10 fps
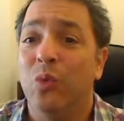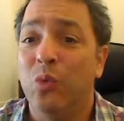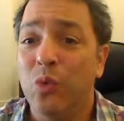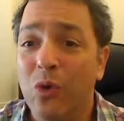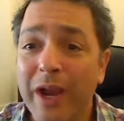
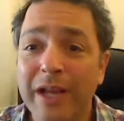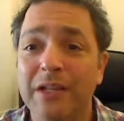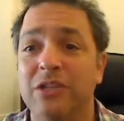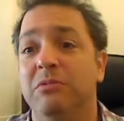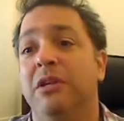right
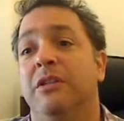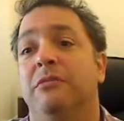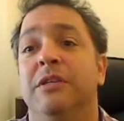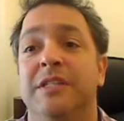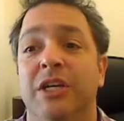into another
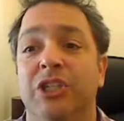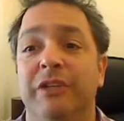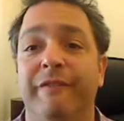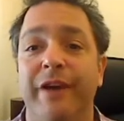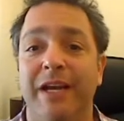recession.
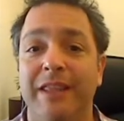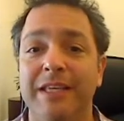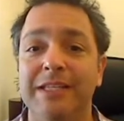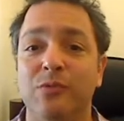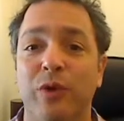In fact,
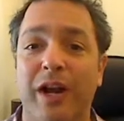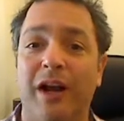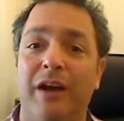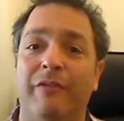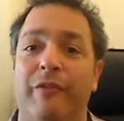this
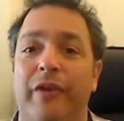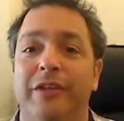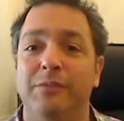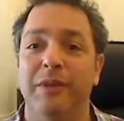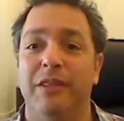recovery
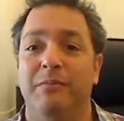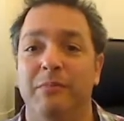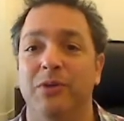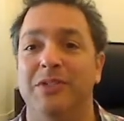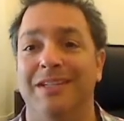has been the
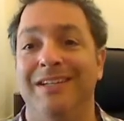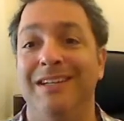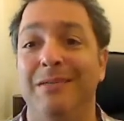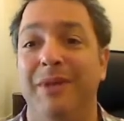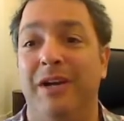most
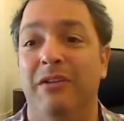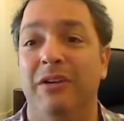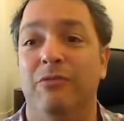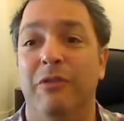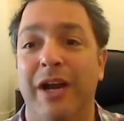anemic
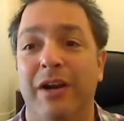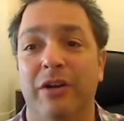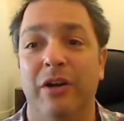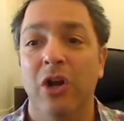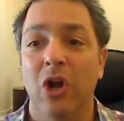on
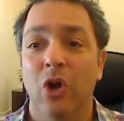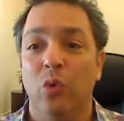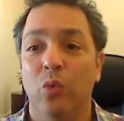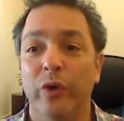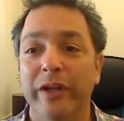record.
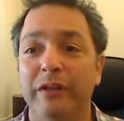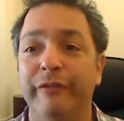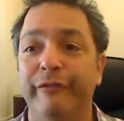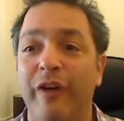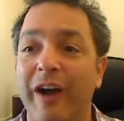
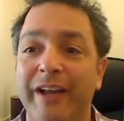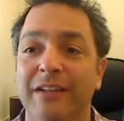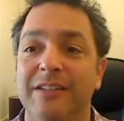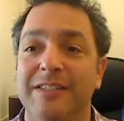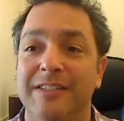Real
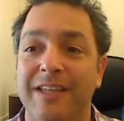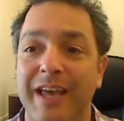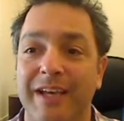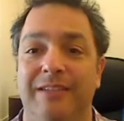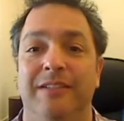final
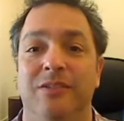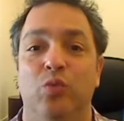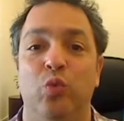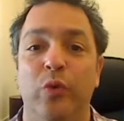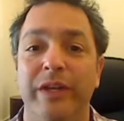sales,
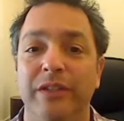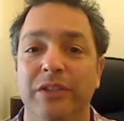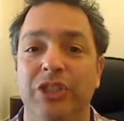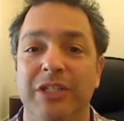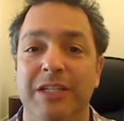real
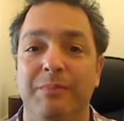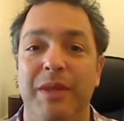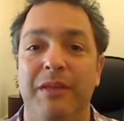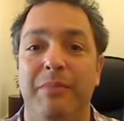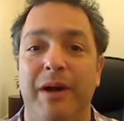
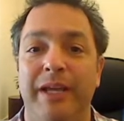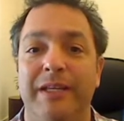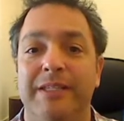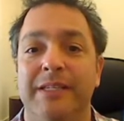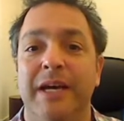GDP
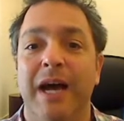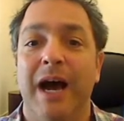minus